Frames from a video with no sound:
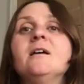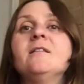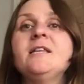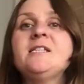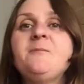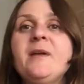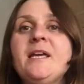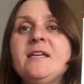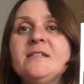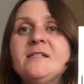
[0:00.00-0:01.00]
This
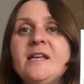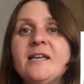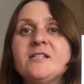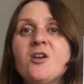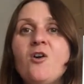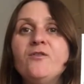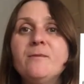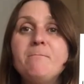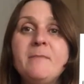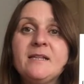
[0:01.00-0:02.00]
B sits on the
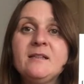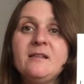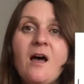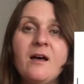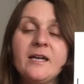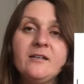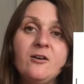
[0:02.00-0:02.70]
middle line